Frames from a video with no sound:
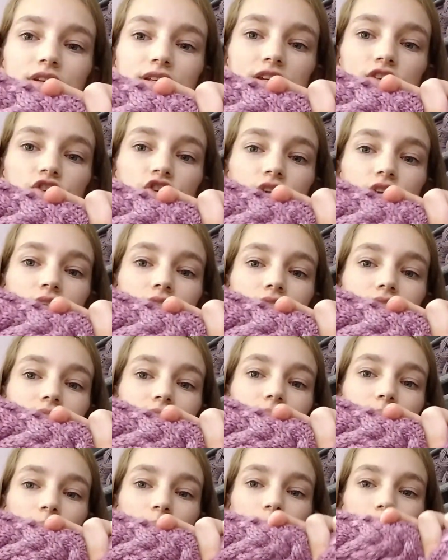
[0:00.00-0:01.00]
the
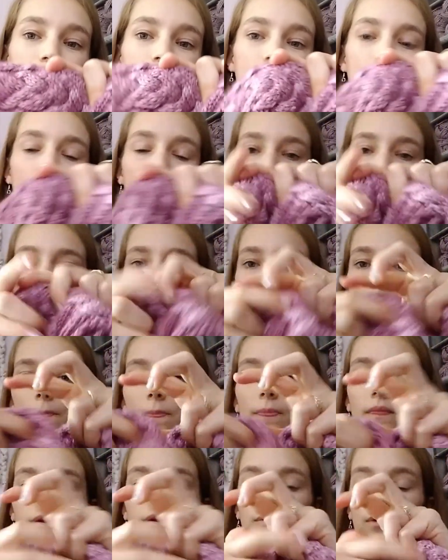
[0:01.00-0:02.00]
stitches.
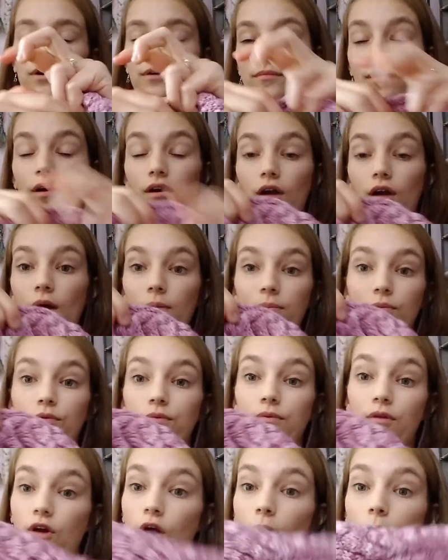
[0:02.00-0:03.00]
Well, a
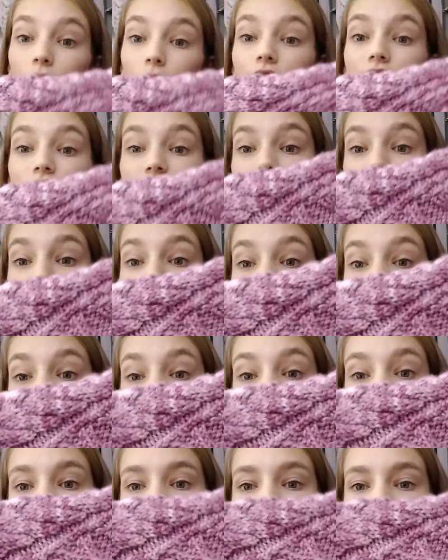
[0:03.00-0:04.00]
couple, a couple of the different
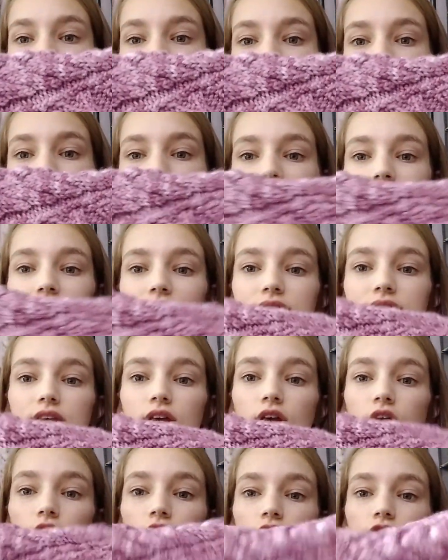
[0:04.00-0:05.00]
choice, I guess.
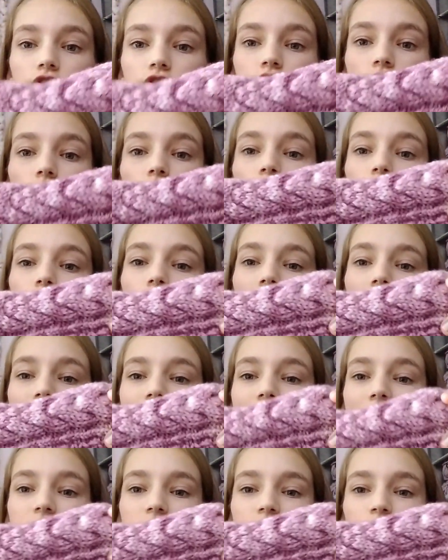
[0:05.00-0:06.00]
So
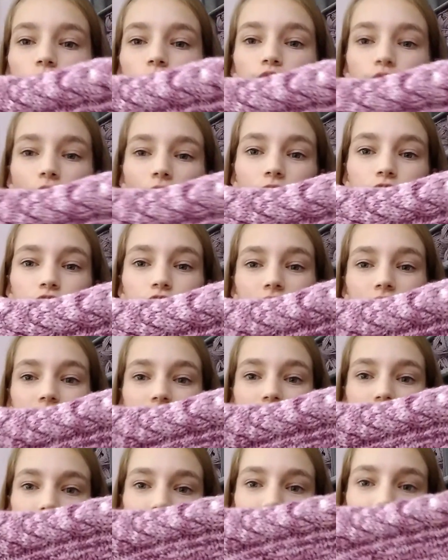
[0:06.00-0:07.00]
I guess for
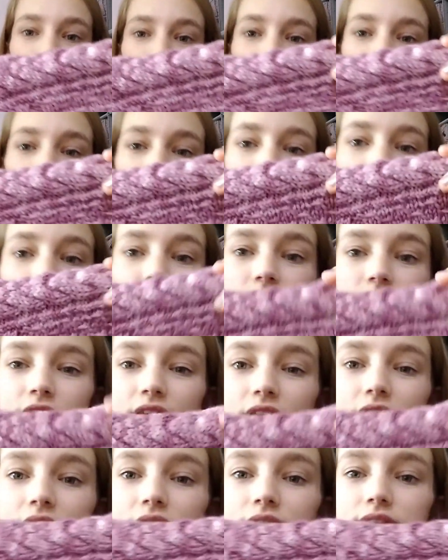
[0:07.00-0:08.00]
reference,
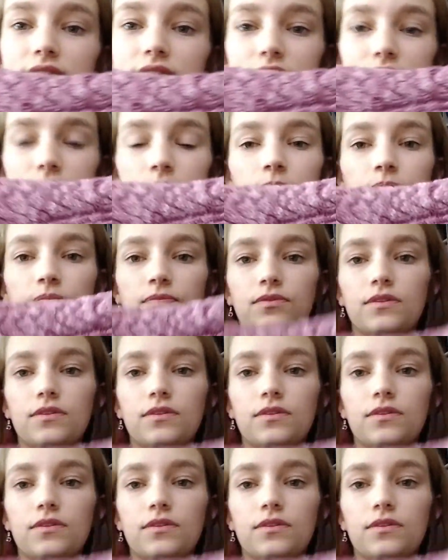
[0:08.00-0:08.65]
this